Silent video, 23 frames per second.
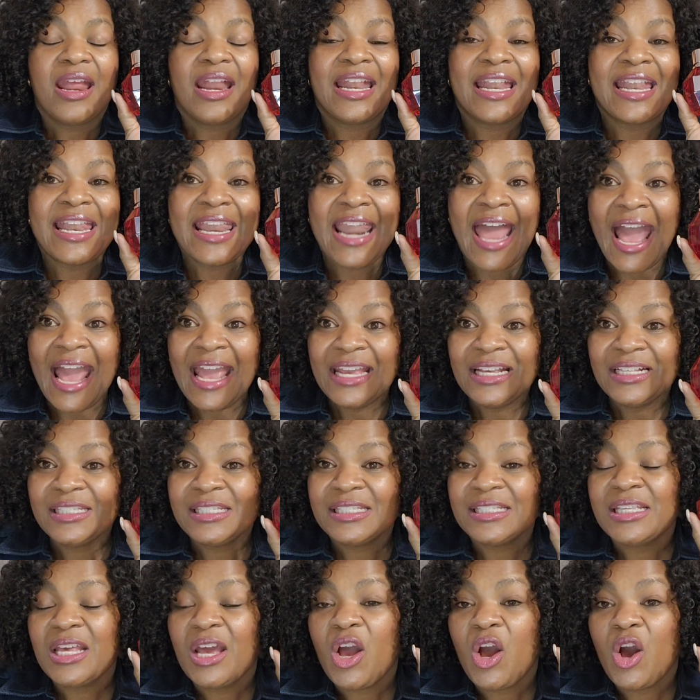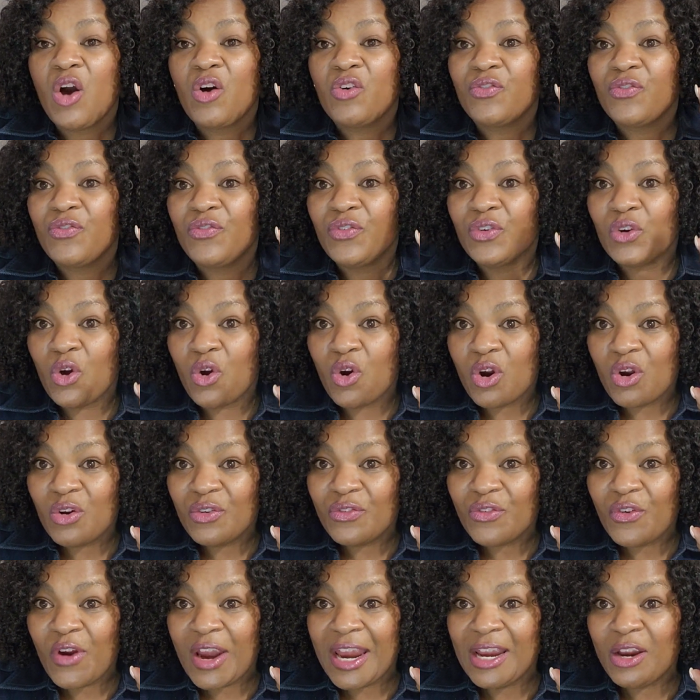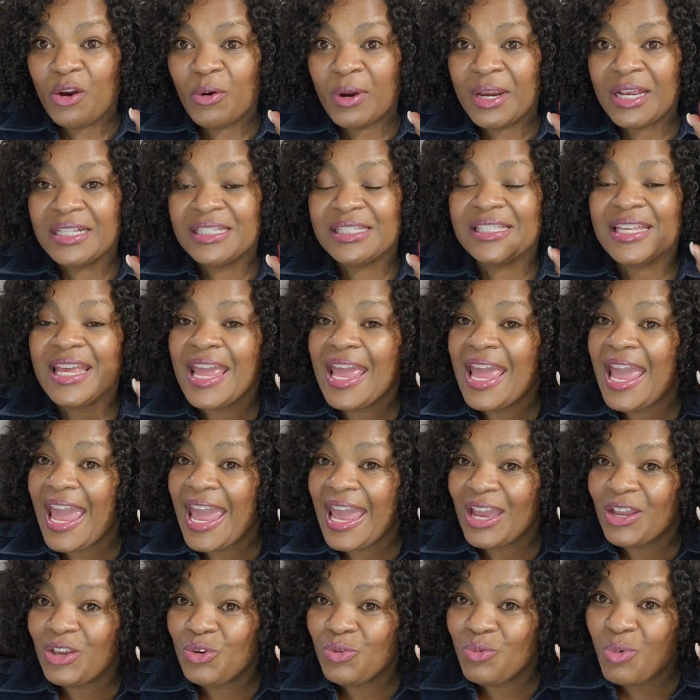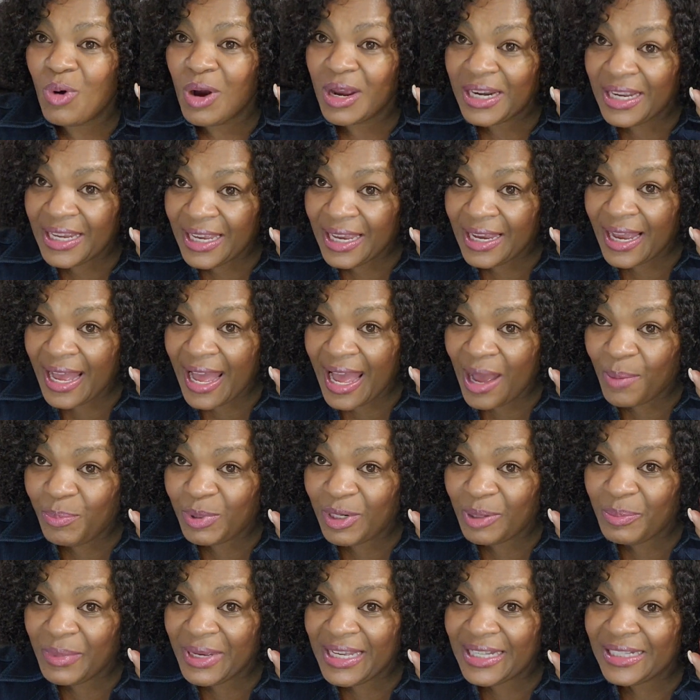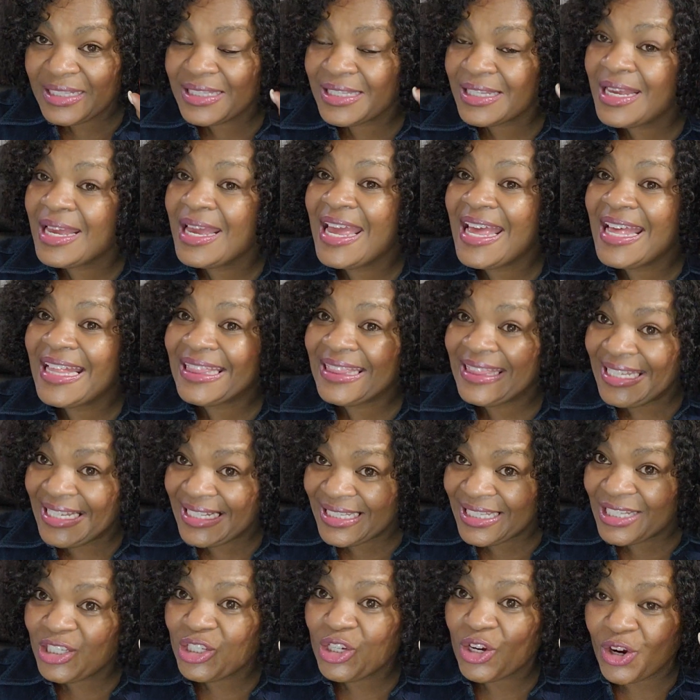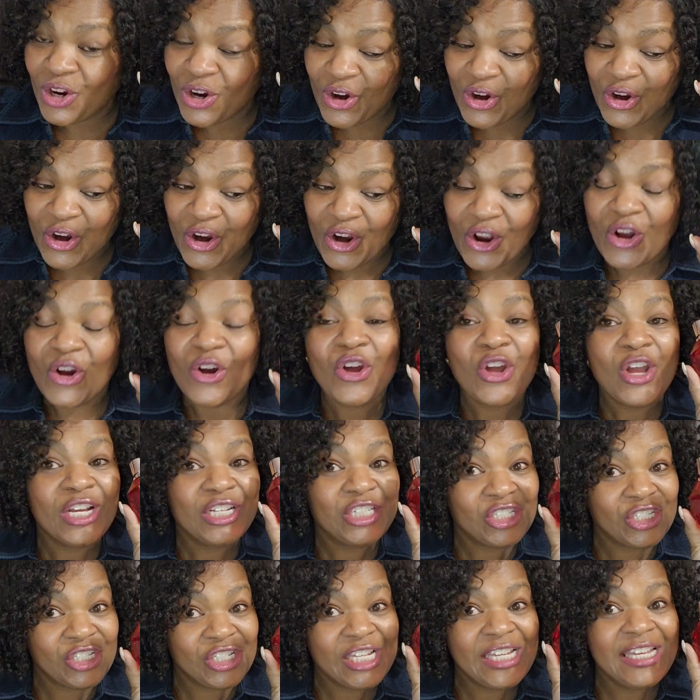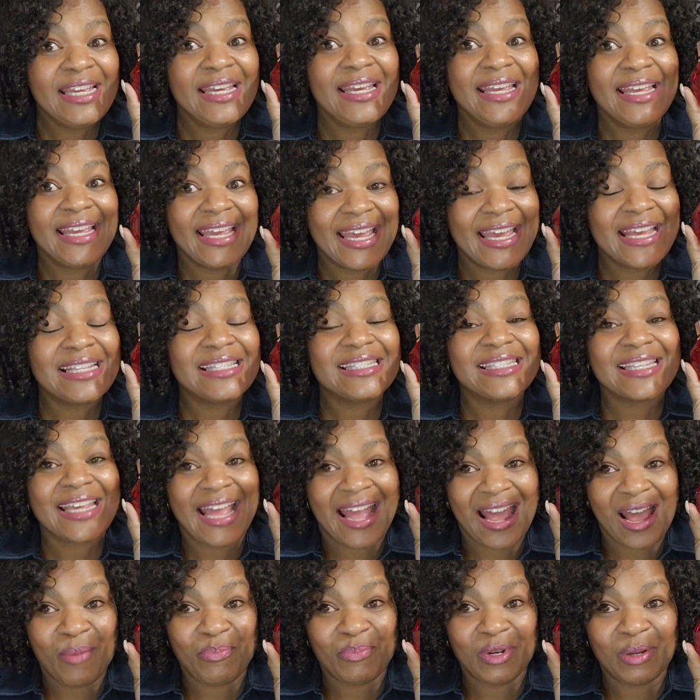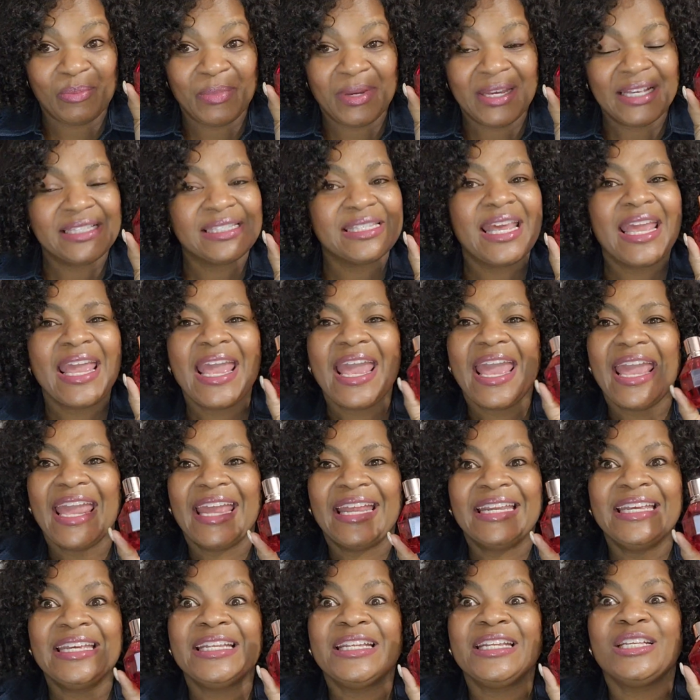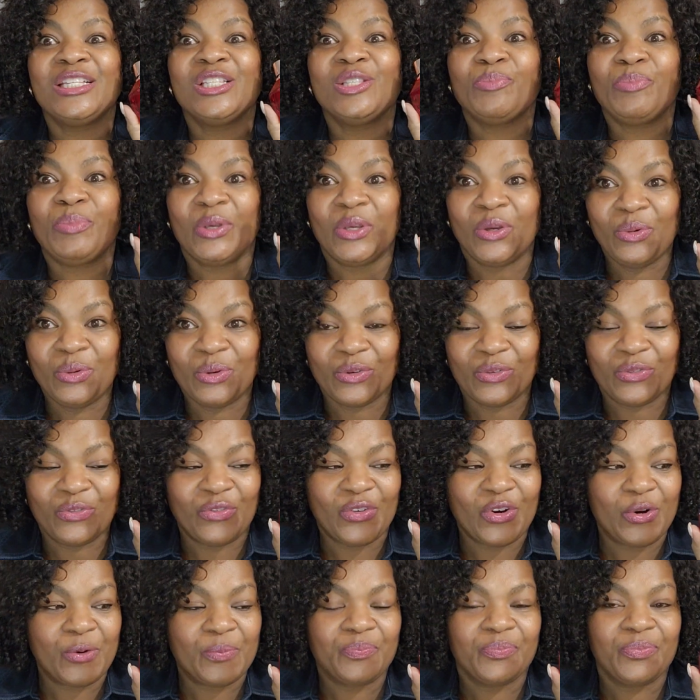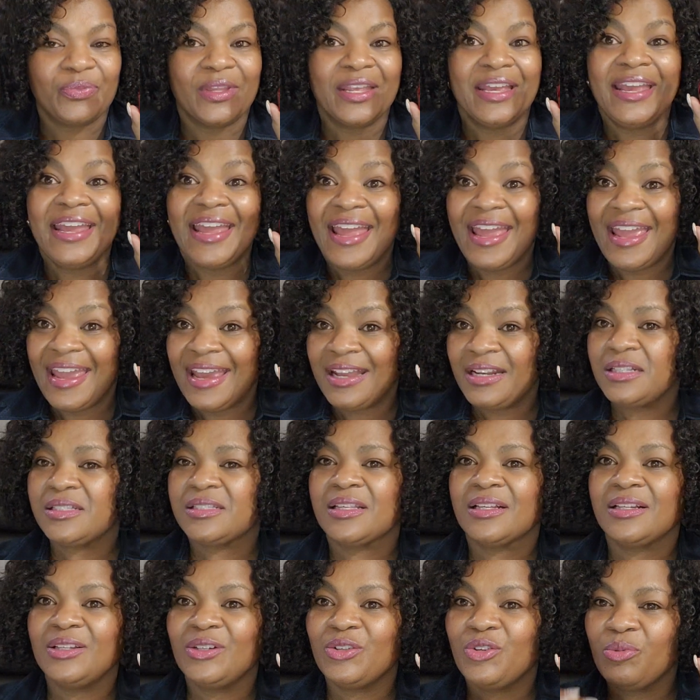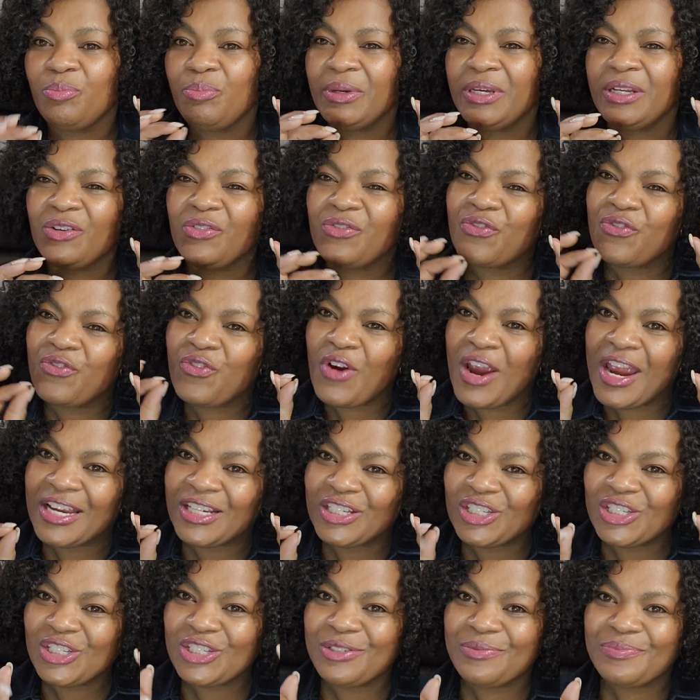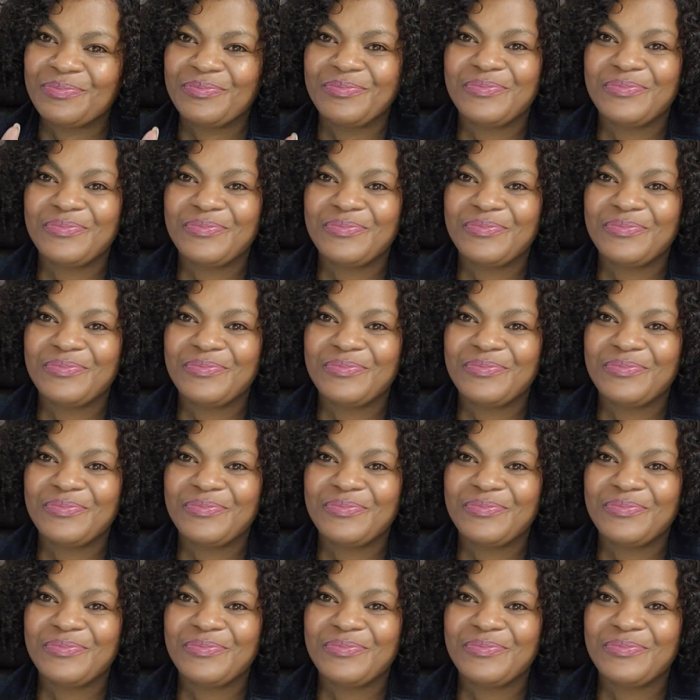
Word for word: nice floral fragrance and you want to get compliments. This is your girl. She gets compliments and it is beautiful and it's a little bit of fresh